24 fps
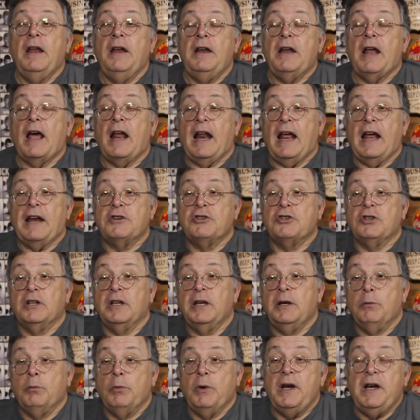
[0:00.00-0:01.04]
not
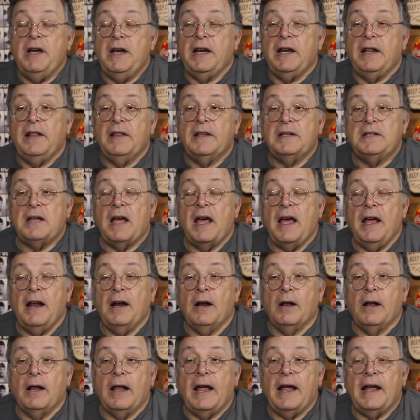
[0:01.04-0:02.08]
actually reading the
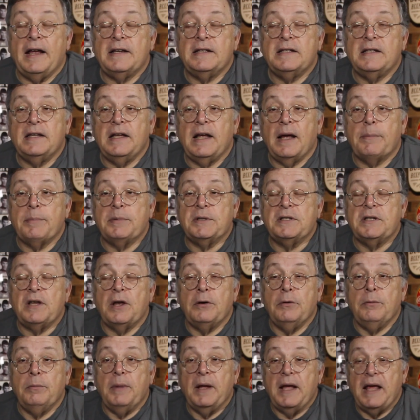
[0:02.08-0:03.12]
title as the
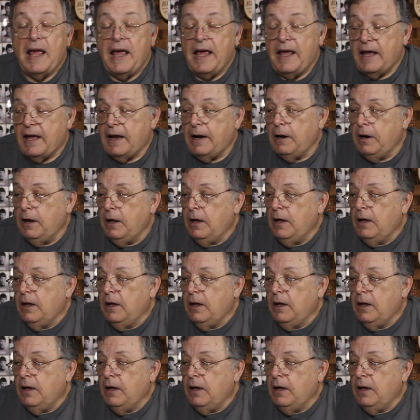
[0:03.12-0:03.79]
episode began.